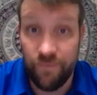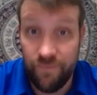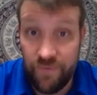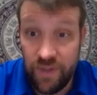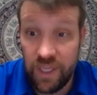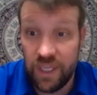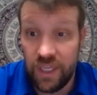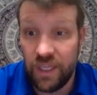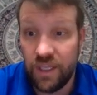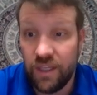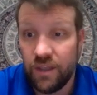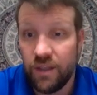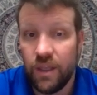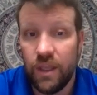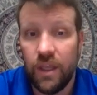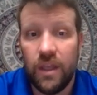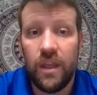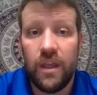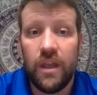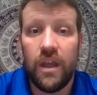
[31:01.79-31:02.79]
V,
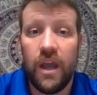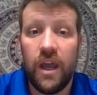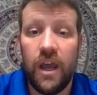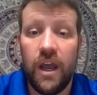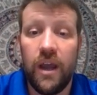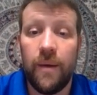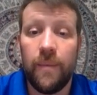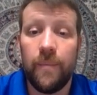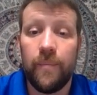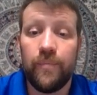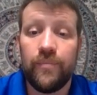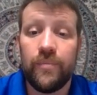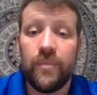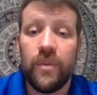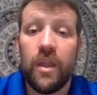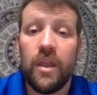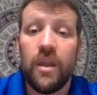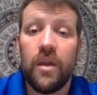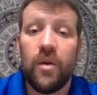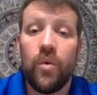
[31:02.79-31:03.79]

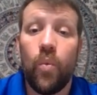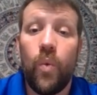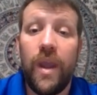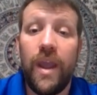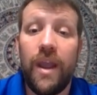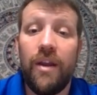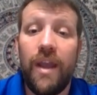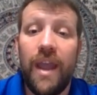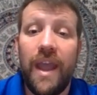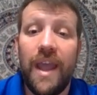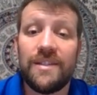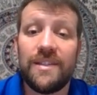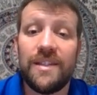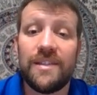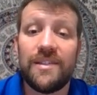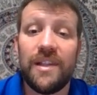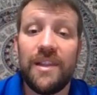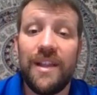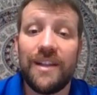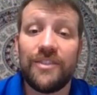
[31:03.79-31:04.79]
whereas
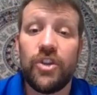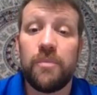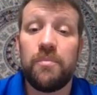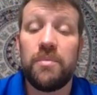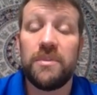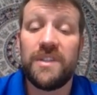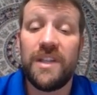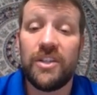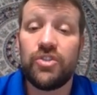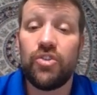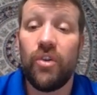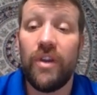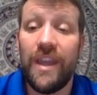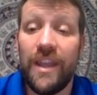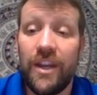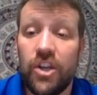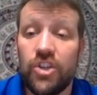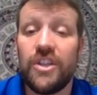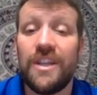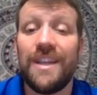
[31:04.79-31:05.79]
this electric potential
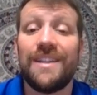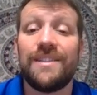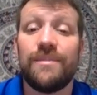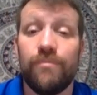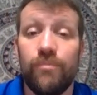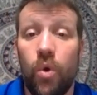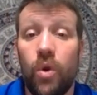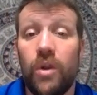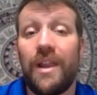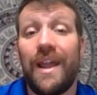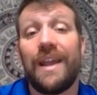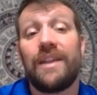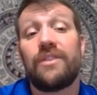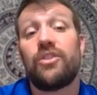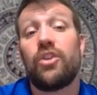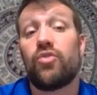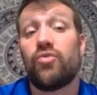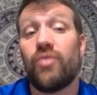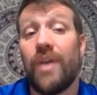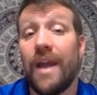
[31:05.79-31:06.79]
energy is more like
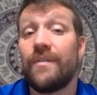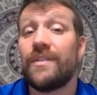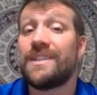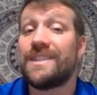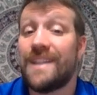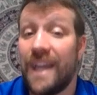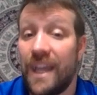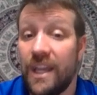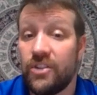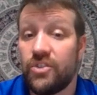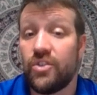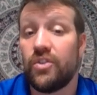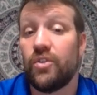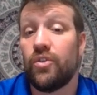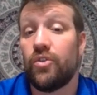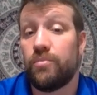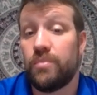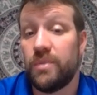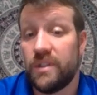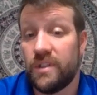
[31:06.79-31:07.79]
the
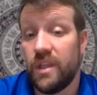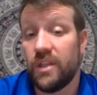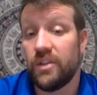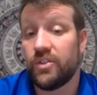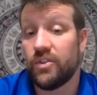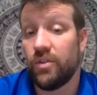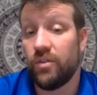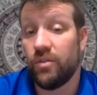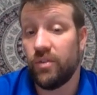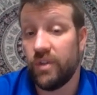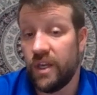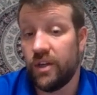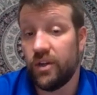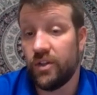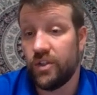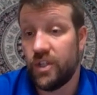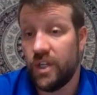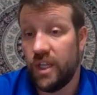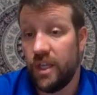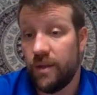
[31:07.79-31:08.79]
gravitational potential
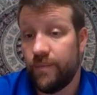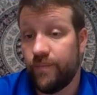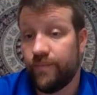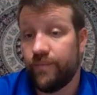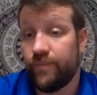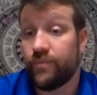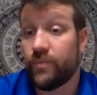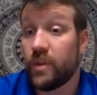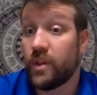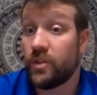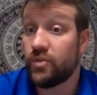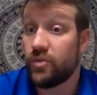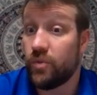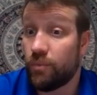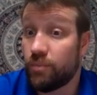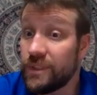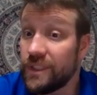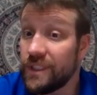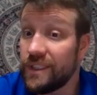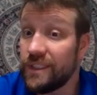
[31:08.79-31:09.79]
energy. So
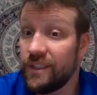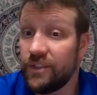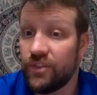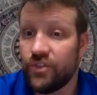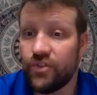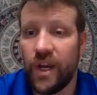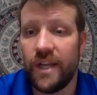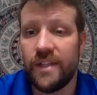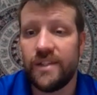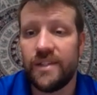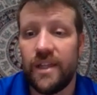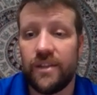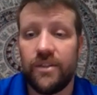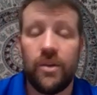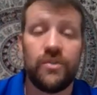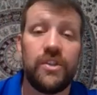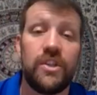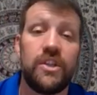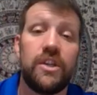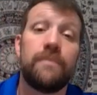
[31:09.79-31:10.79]
please try to set
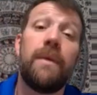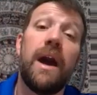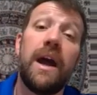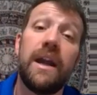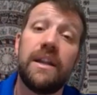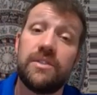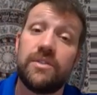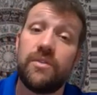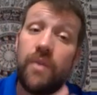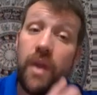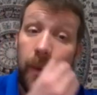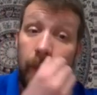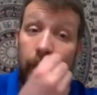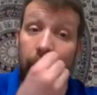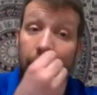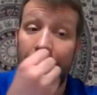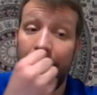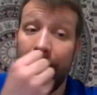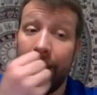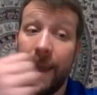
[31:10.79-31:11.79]
those in your minds the right
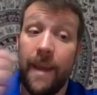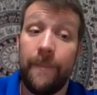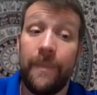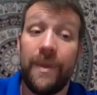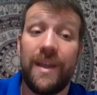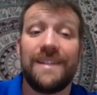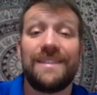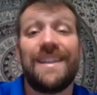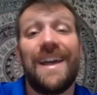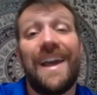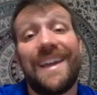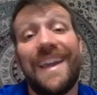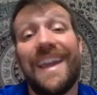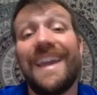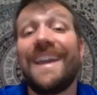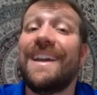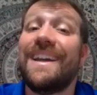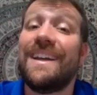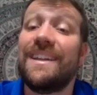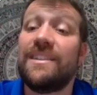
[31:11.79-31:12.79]
way, because that
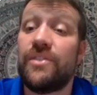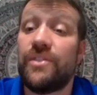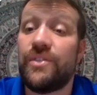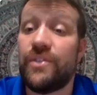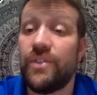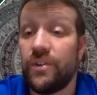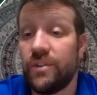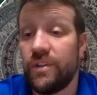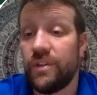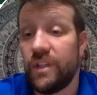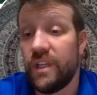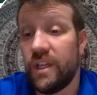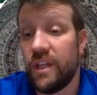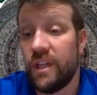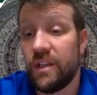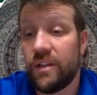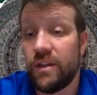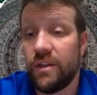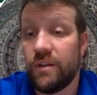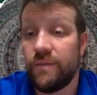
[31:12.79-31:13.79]
can certainly
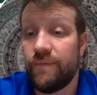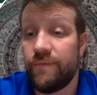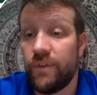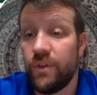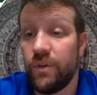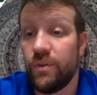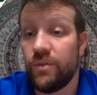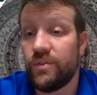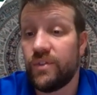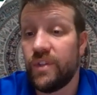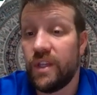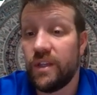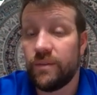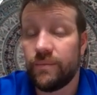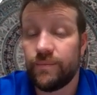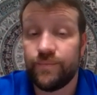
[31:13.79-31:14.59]
get confusing.